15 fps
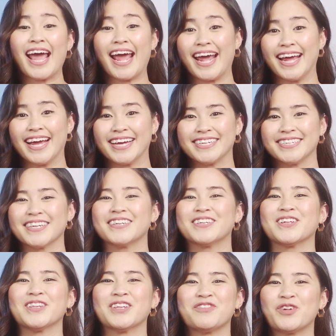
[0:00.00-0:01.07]
and
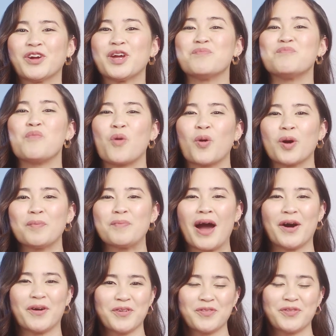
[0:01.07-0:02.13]
delivering more
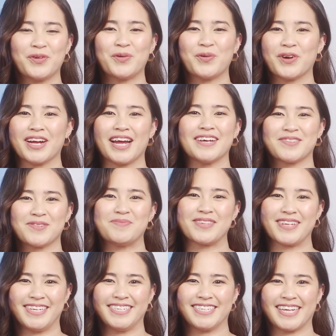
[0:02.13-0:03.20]
powerful orgasms in